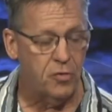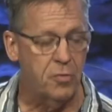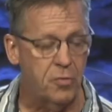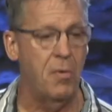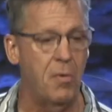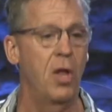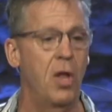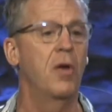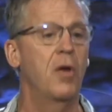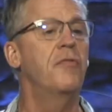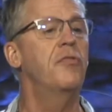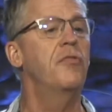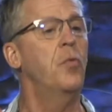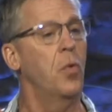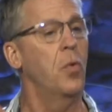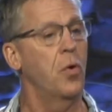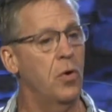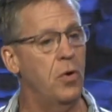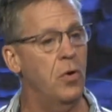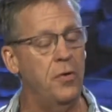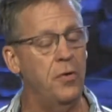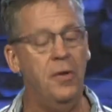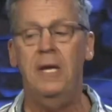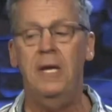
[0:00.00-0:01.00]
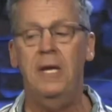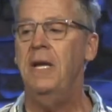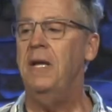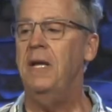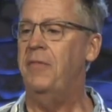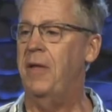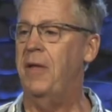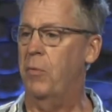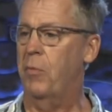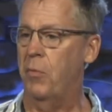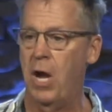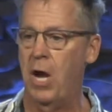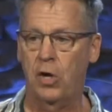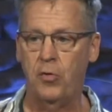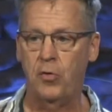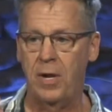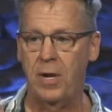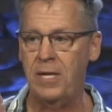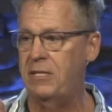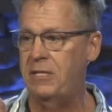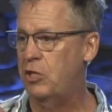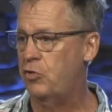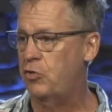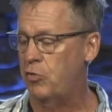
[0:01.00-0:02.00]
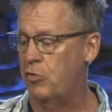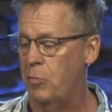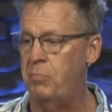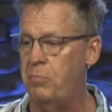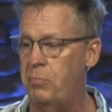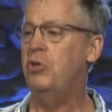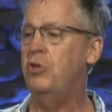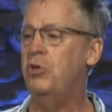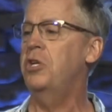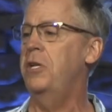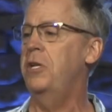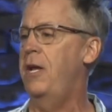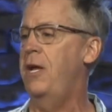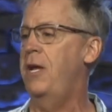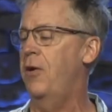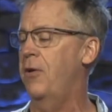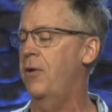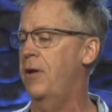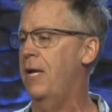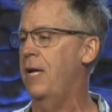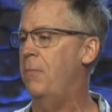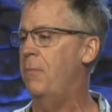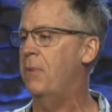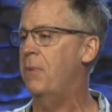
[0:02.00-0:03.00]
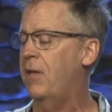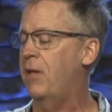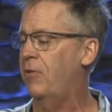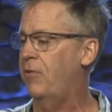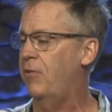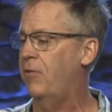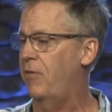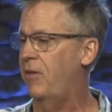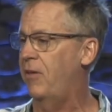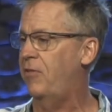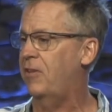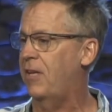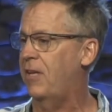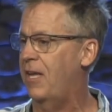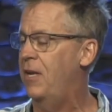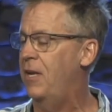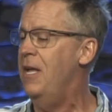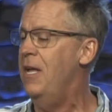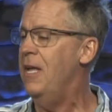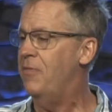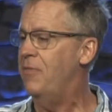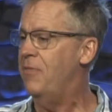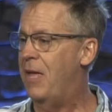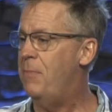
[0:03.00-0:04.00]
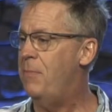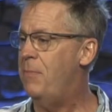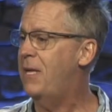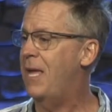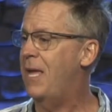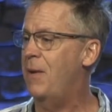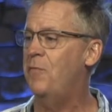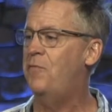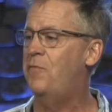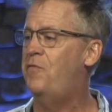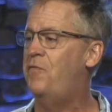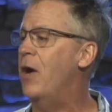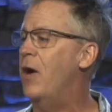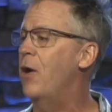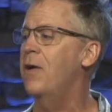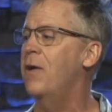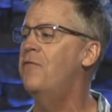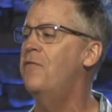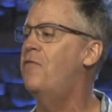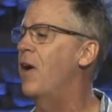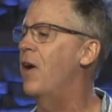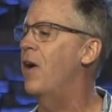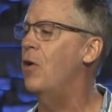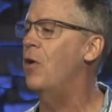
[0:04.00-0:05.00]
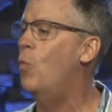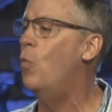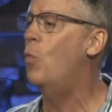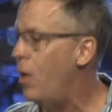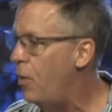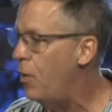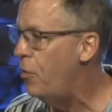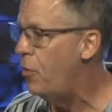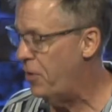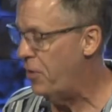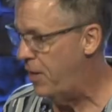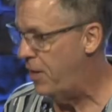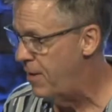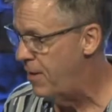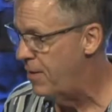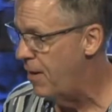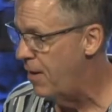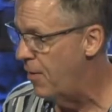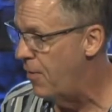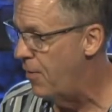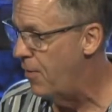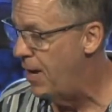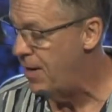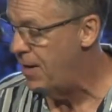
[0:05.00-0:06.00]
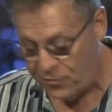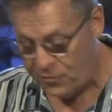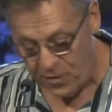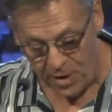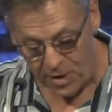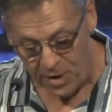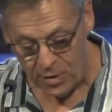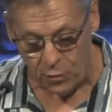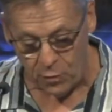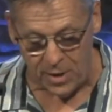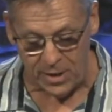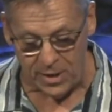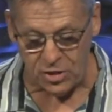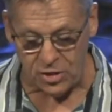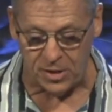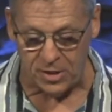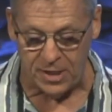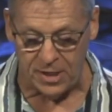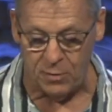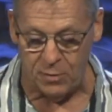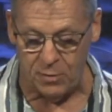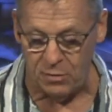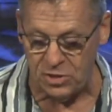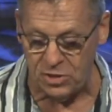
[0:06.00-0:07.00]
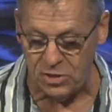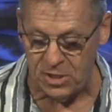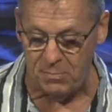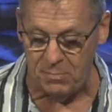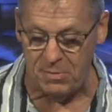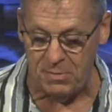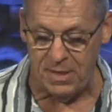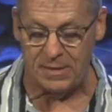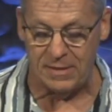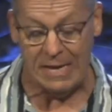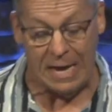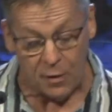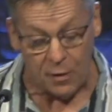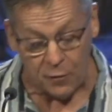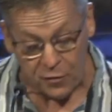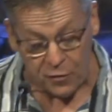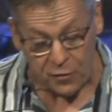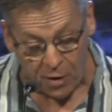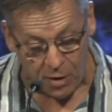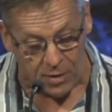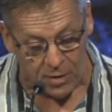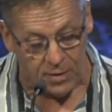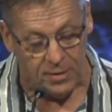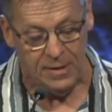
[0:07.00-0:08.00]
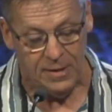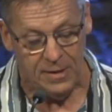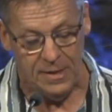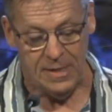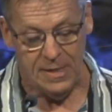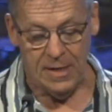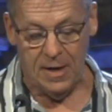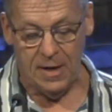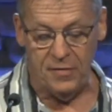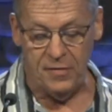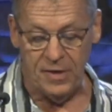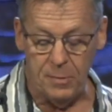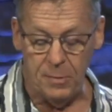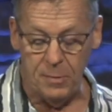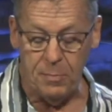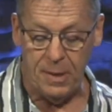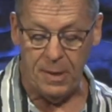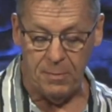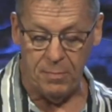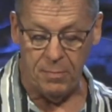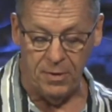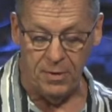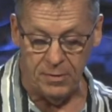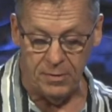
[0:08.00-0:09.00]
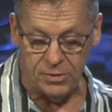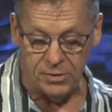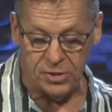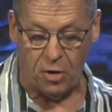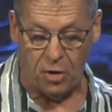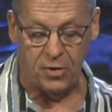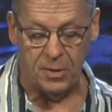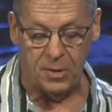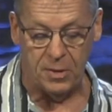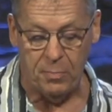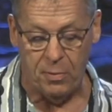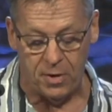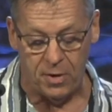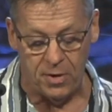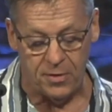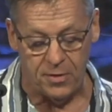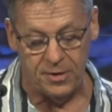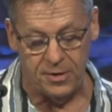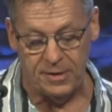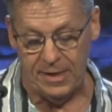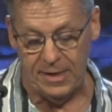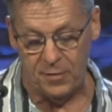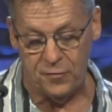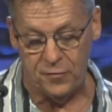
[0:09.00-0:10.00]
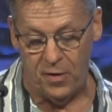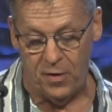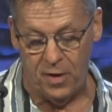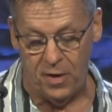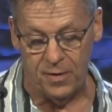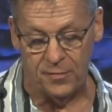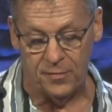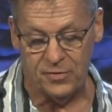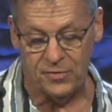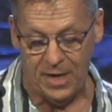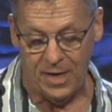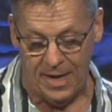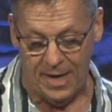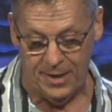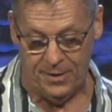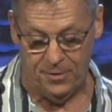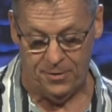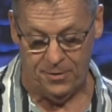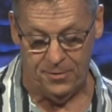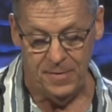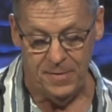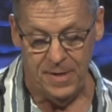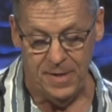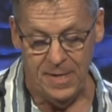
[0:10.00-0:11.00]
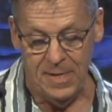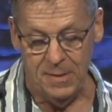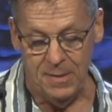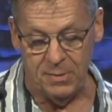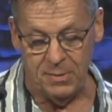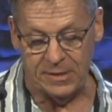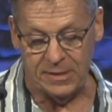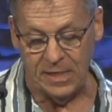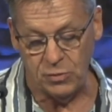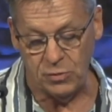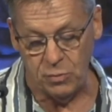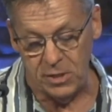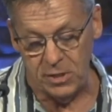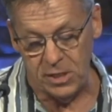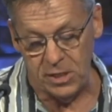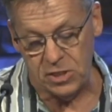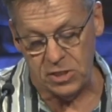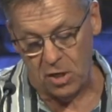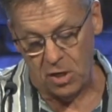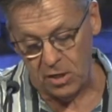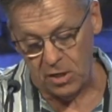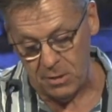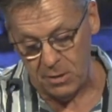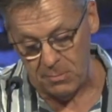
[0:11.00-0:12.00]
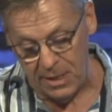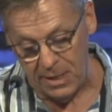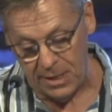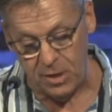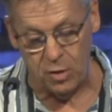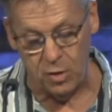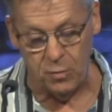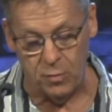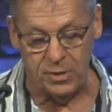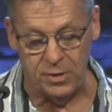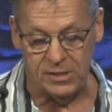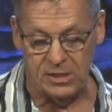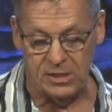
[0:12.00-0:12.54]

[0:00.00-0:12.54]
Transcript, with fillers: from all over the world. They were a great distribution area. And because of this, again, they became very, very wealthy, all right? Very rich, again, which can be a downfall of any people. it was certainly part of the downfall of Tyre. But that's what he's talking about here when he